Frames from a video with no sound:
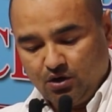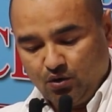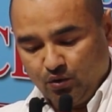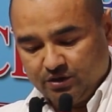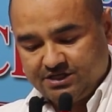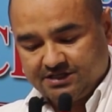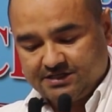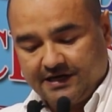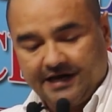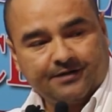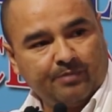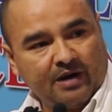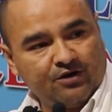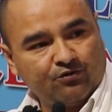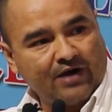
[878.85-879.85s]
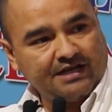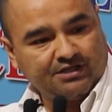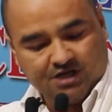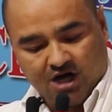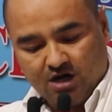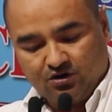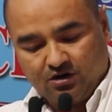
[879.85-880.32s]
which is led by
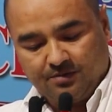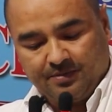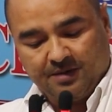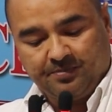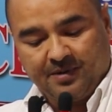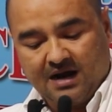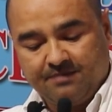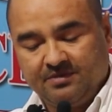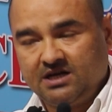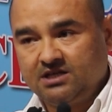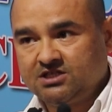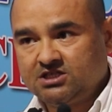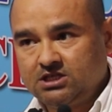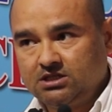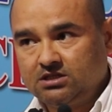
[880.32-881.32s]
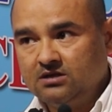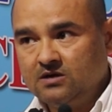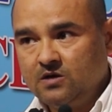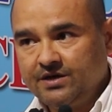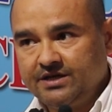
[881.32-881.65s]
Right Honorable Prime Minister,